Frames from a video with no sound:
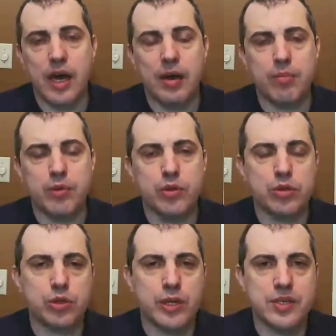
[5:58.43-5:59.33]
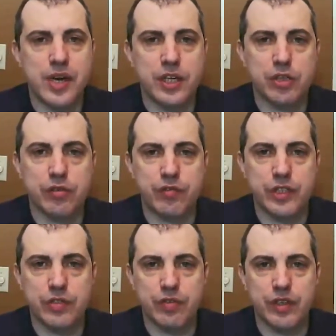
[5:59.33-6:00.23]
your transaction
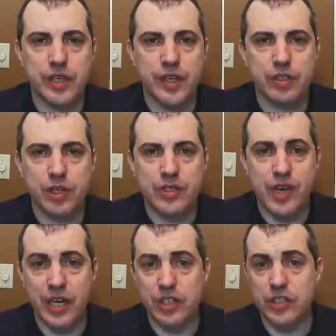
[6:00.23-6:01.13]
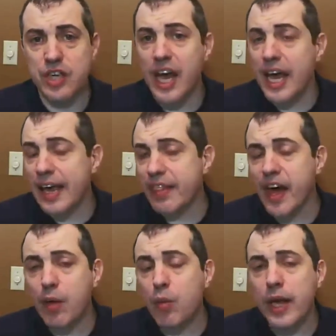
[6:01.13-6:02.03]
vis-a-vis the other transactions. In that
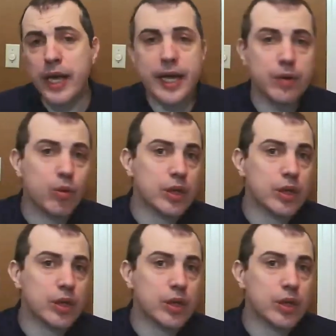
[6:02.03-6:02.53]
way, it works